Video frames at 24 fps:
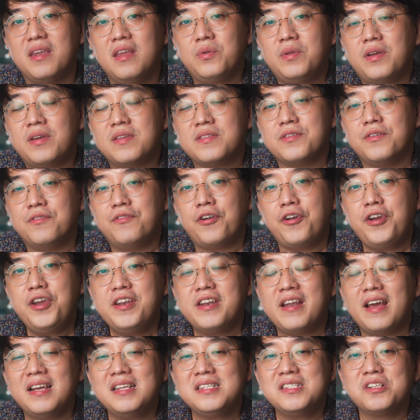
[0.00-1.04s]
So there's a very
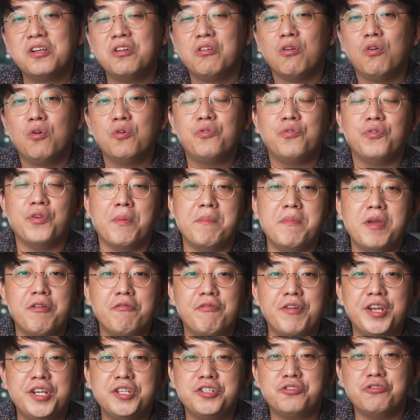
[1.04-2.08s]
nice glow to the
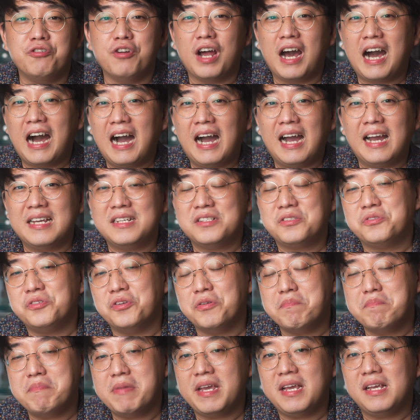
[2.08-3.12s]
mid-range, to the highs, to
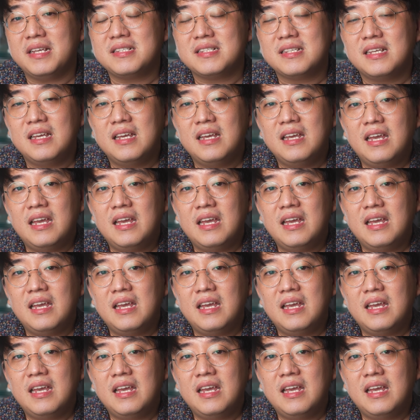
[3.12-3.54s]
the bass,